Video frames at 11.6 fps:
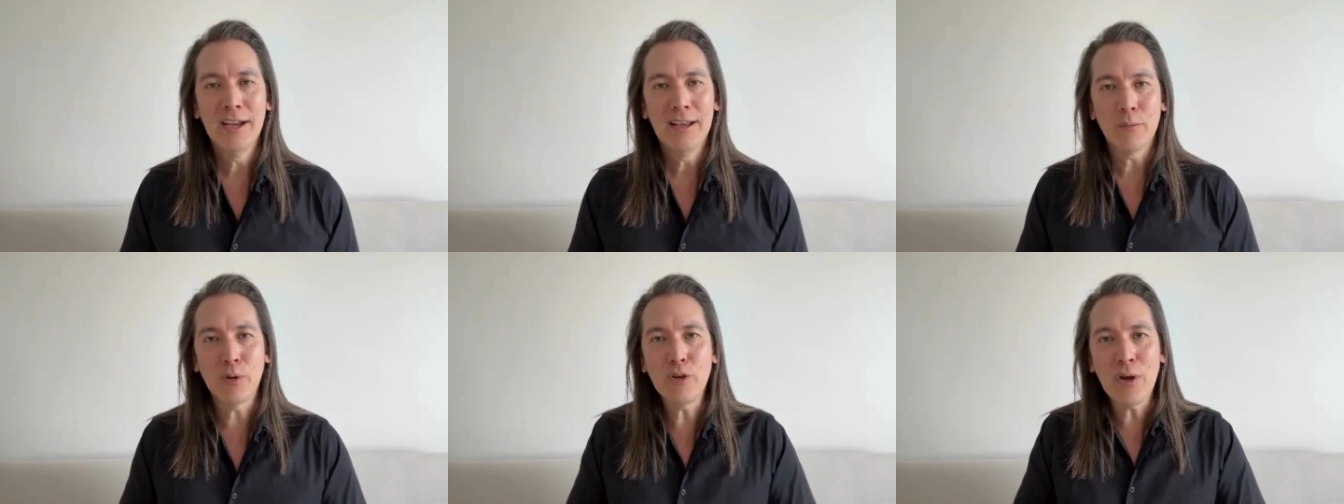
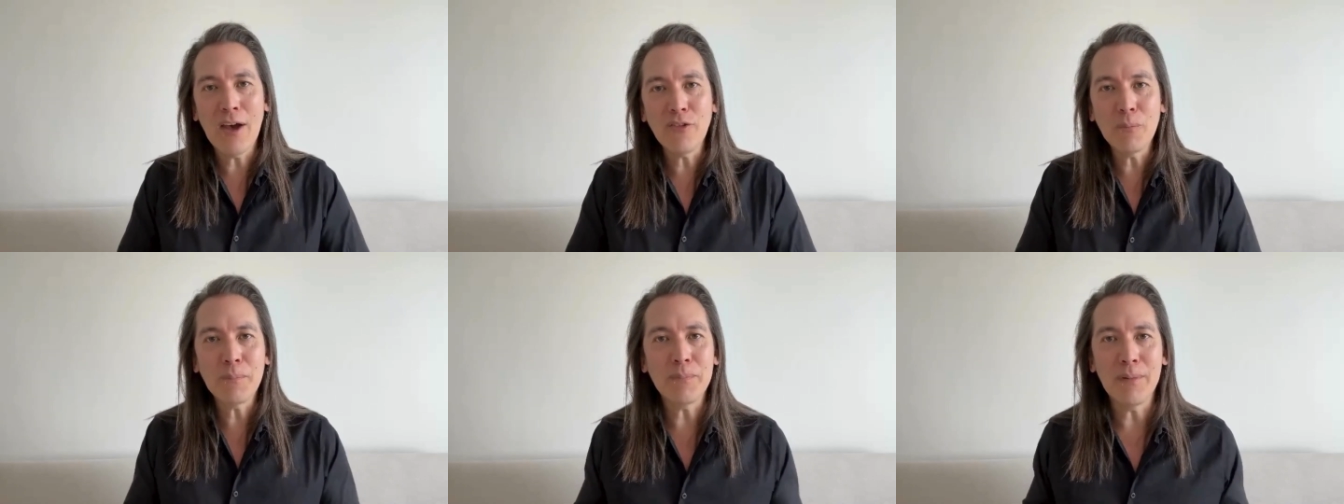When you
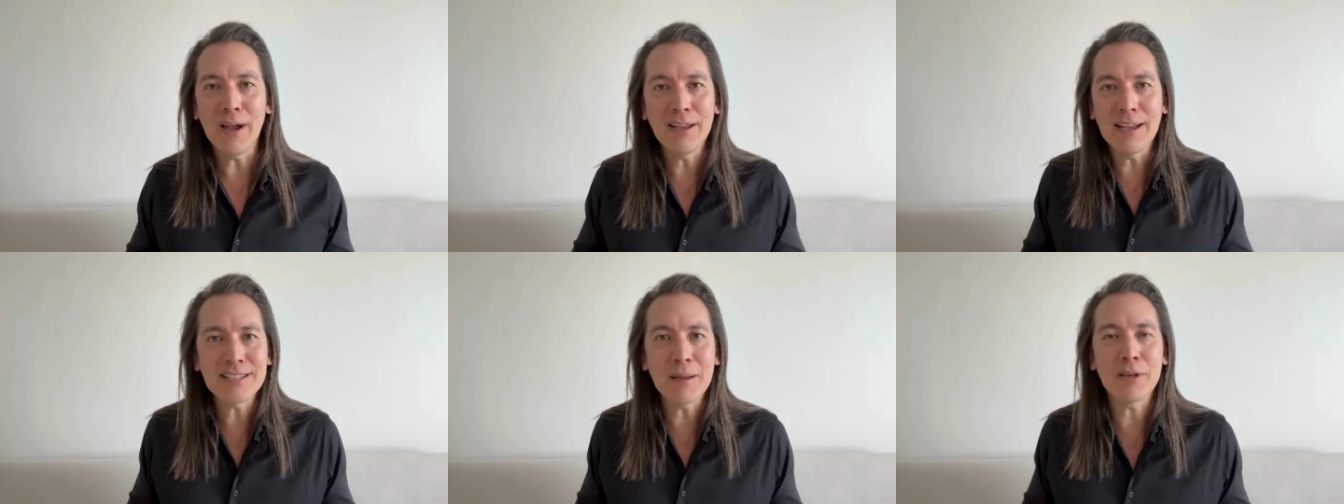have
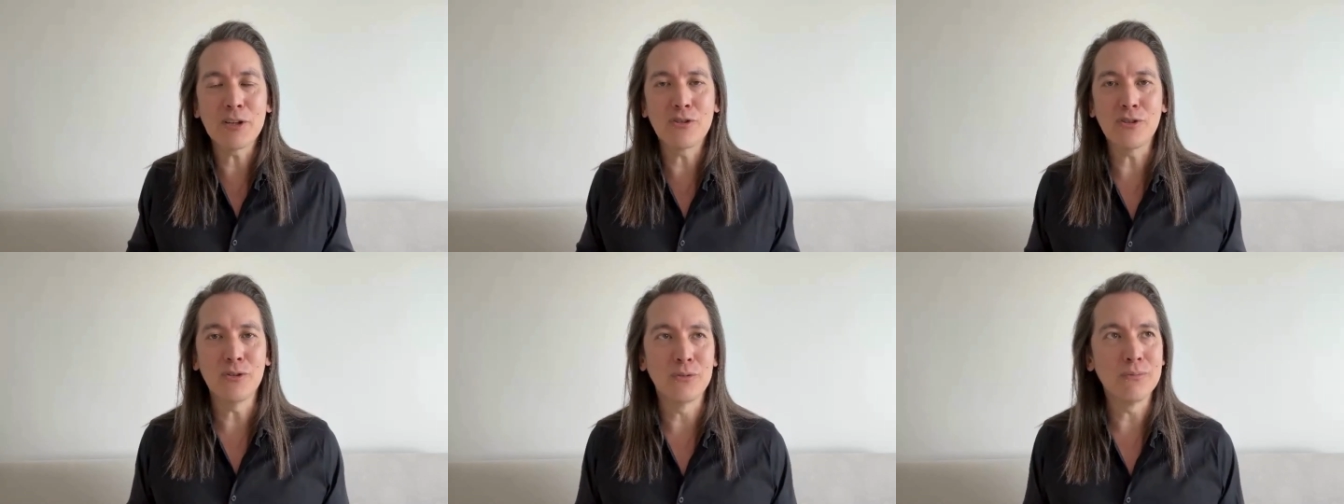something to
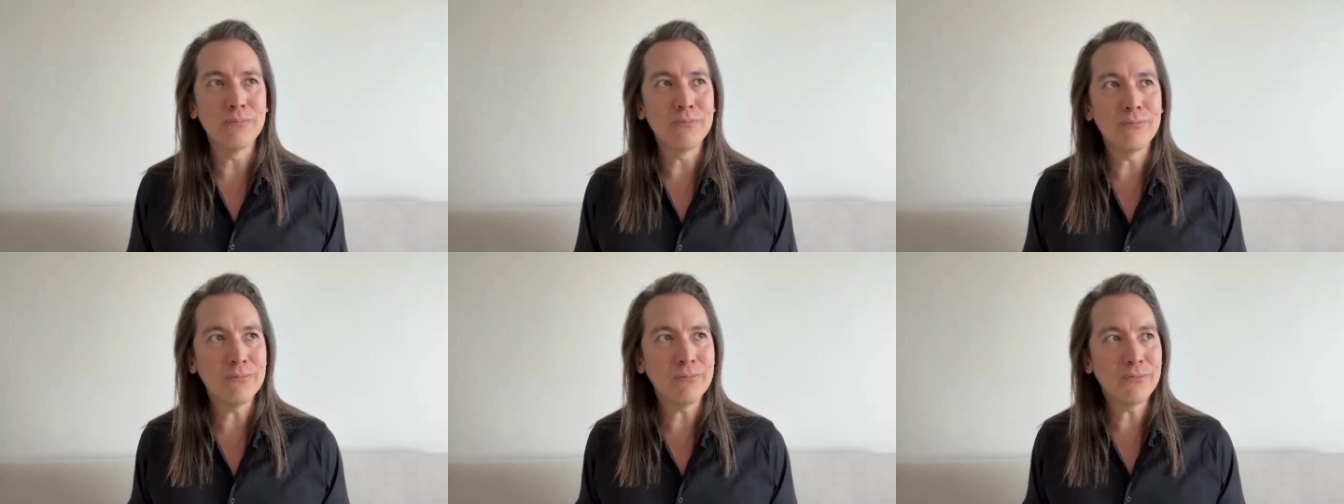do,
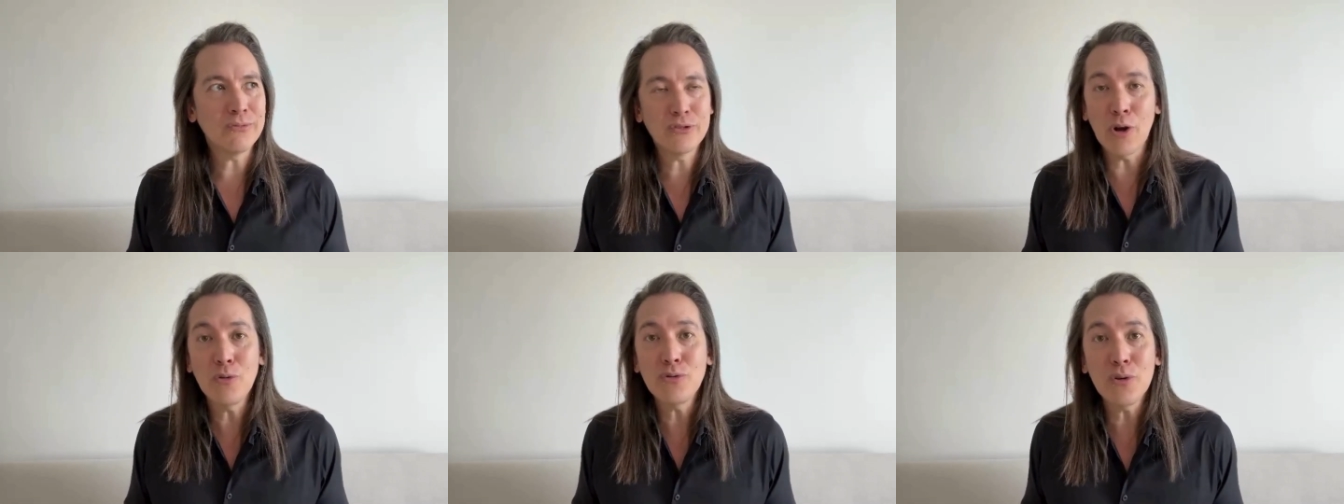
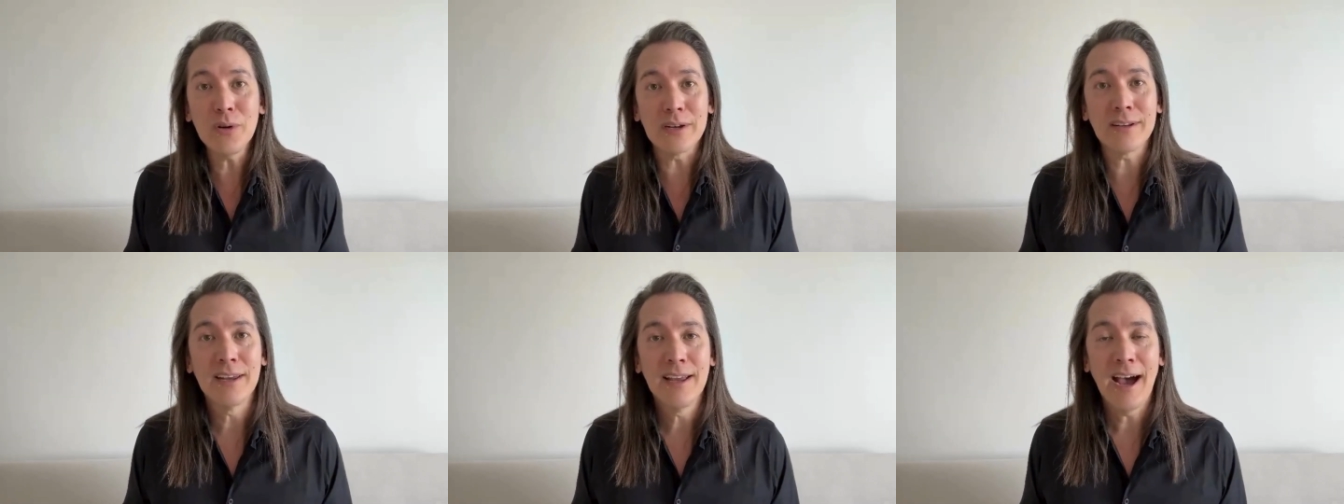don't do it.
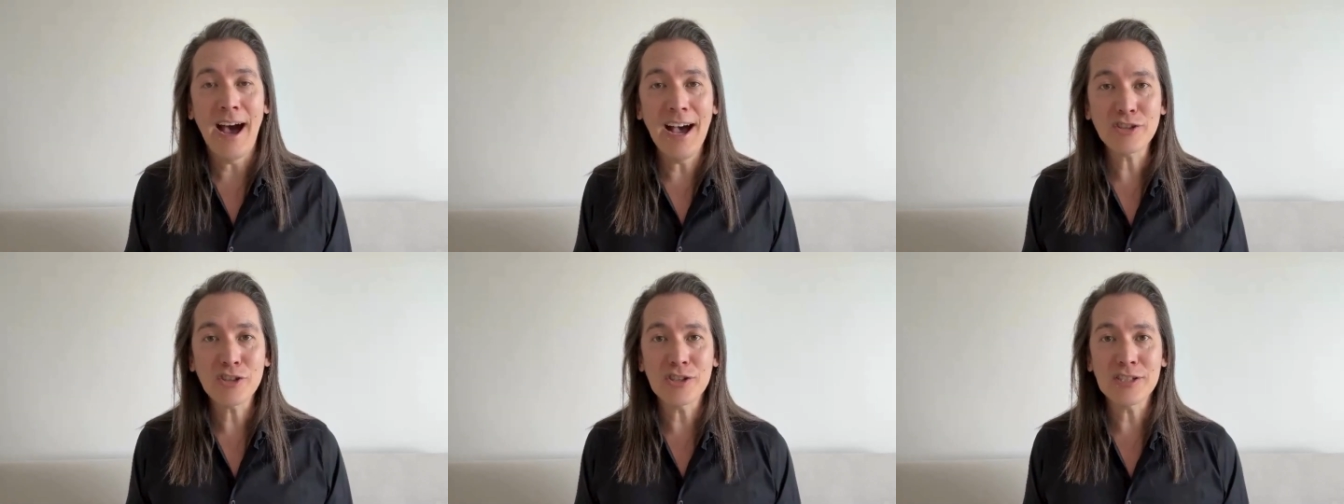
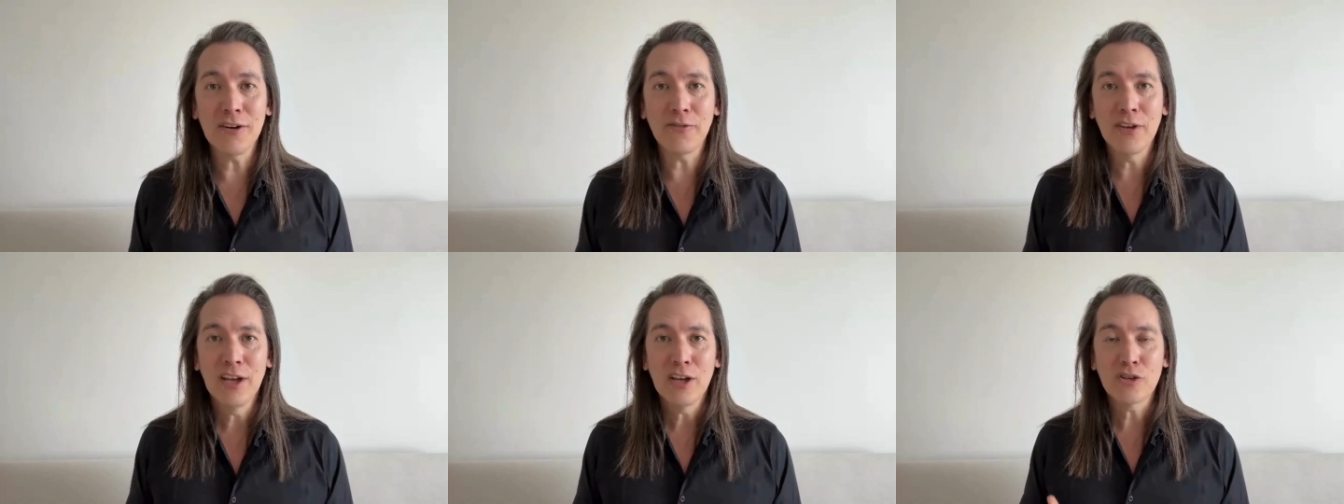Ask
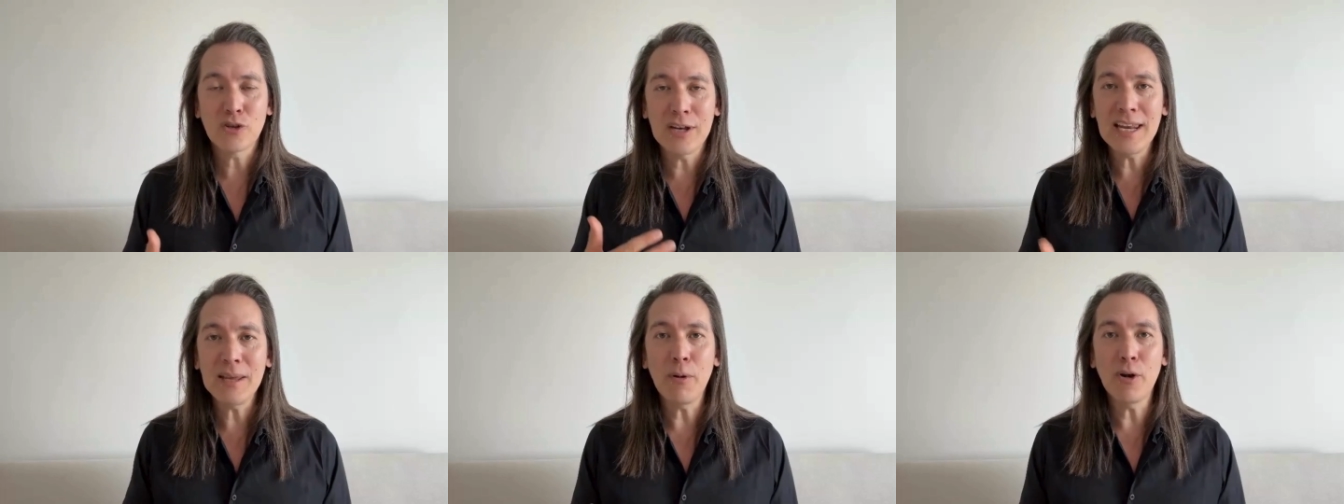yourself, should
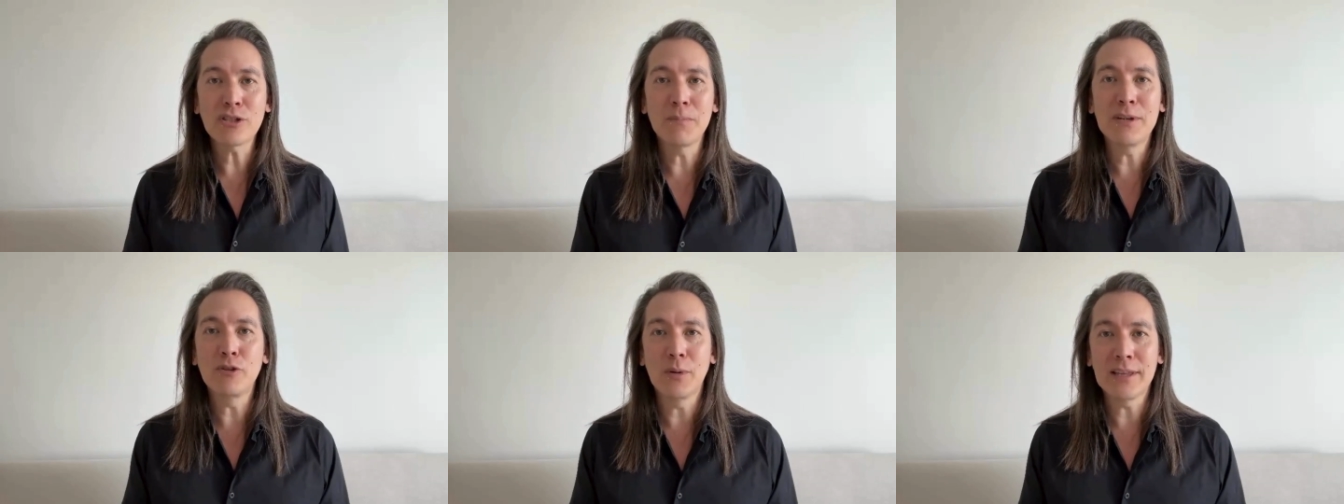any person
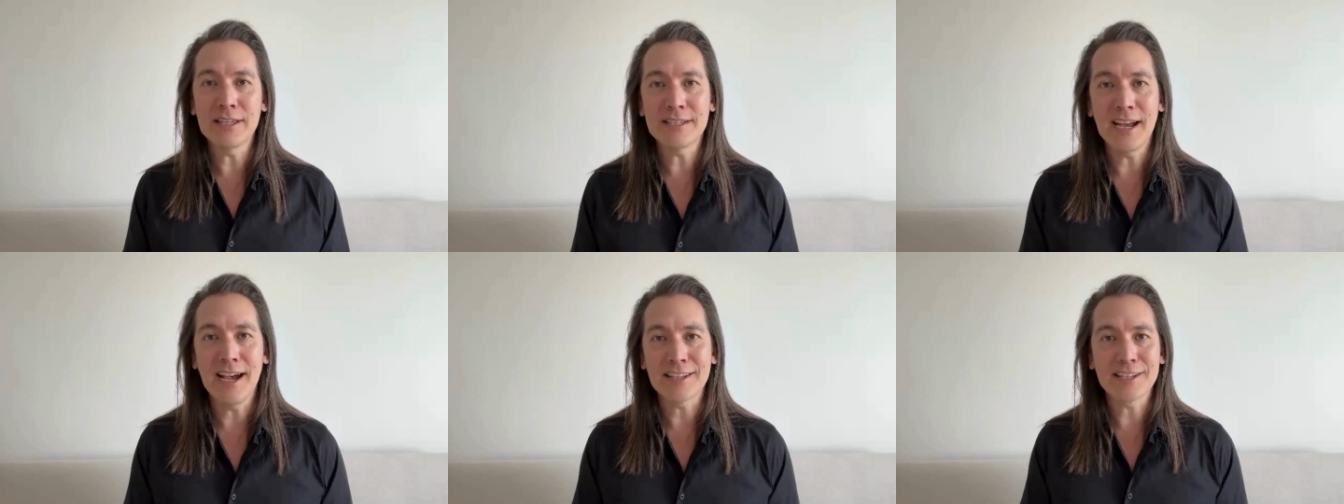be doing this
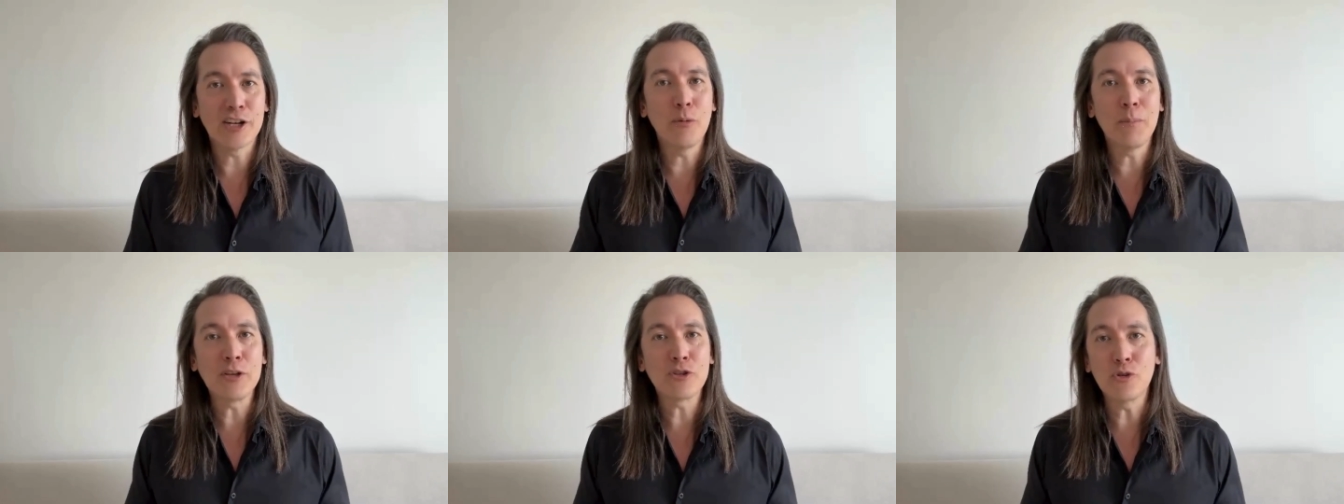task? I don't
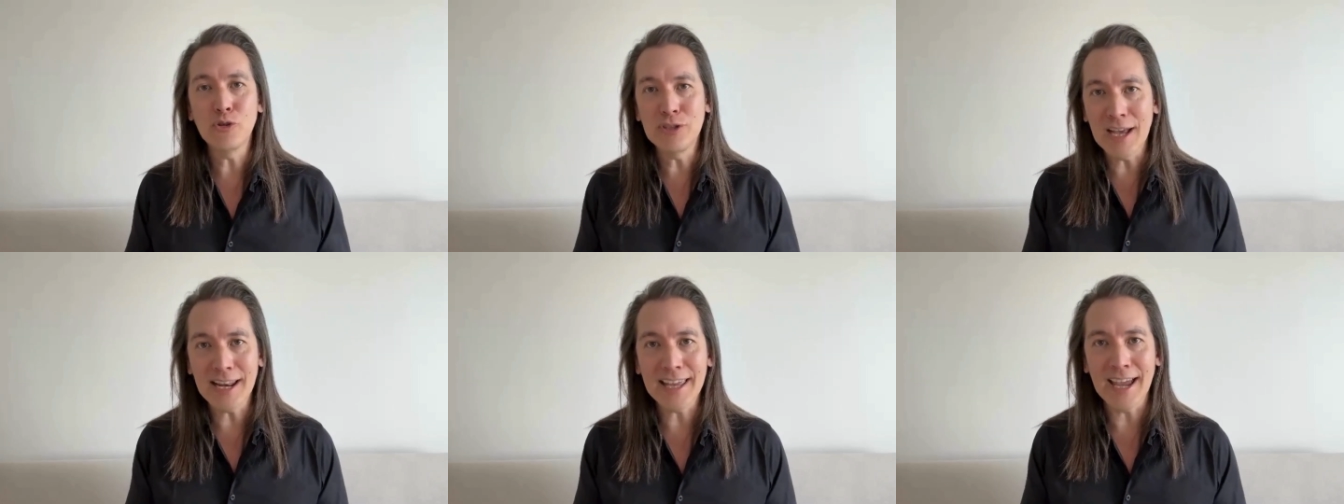mean should you
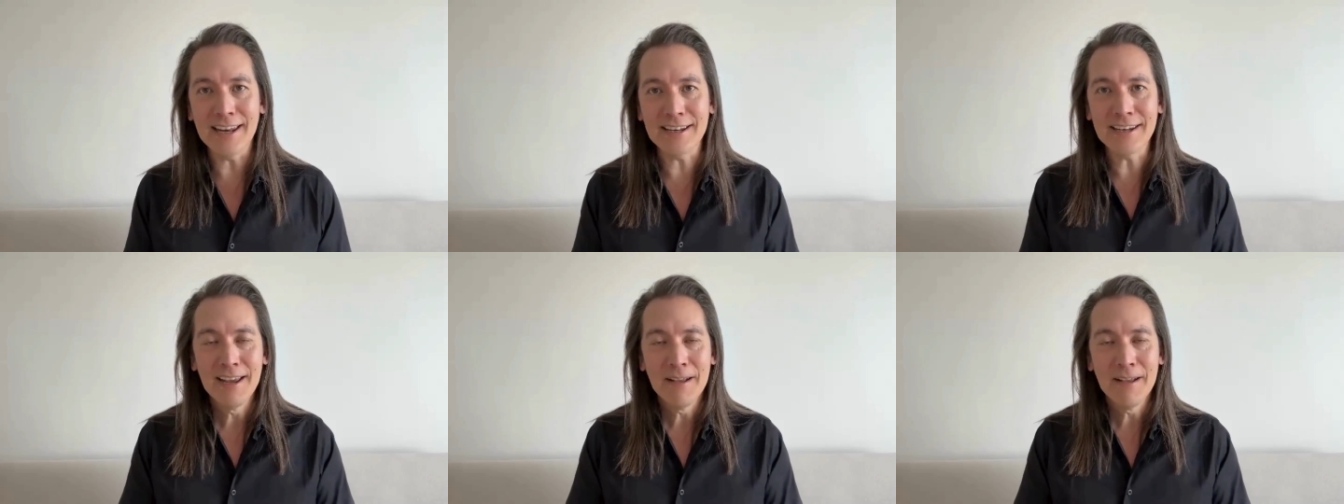delegate it.